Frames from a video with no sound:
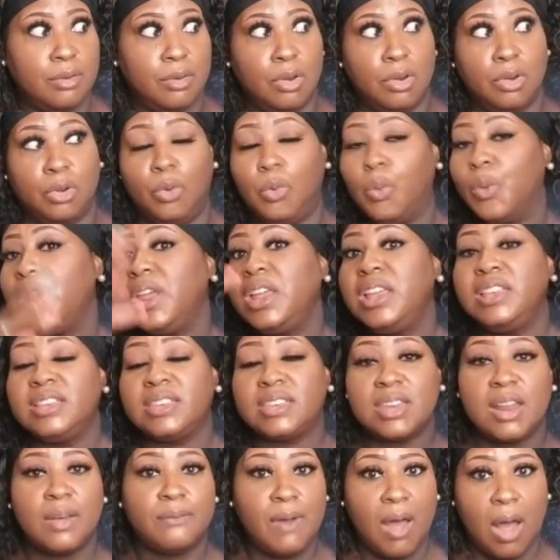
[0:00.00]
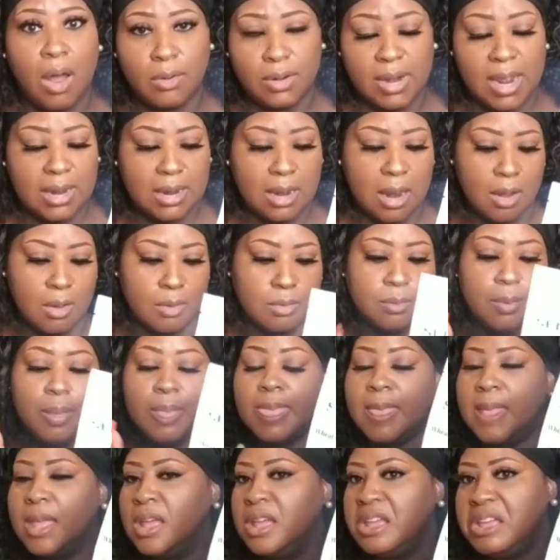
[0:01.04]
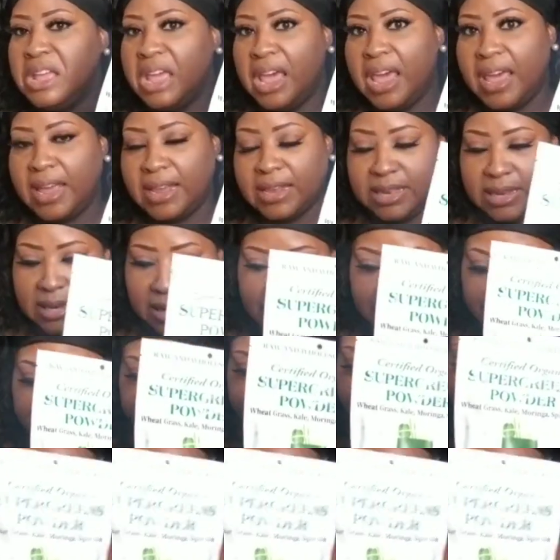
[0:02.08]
green stuff all day long. Excellent.